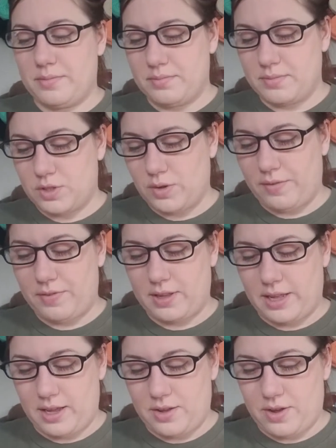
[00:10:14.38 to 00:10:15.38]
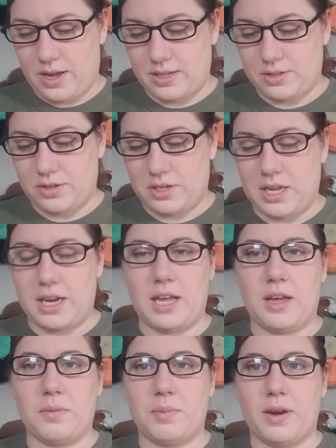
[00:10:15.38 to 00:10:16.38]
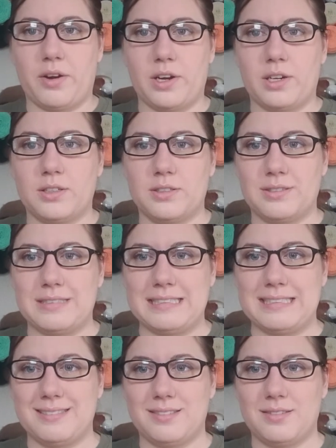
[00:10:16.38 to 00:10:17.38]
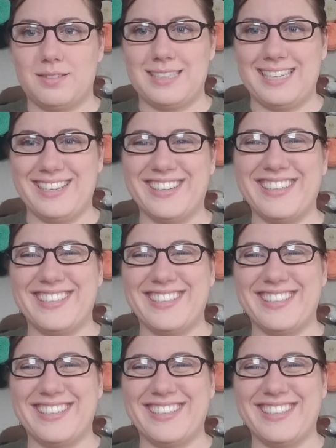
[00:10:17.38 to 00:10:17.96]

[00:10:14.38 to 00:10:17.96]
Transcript: So I feel like you guys are getting a better deal.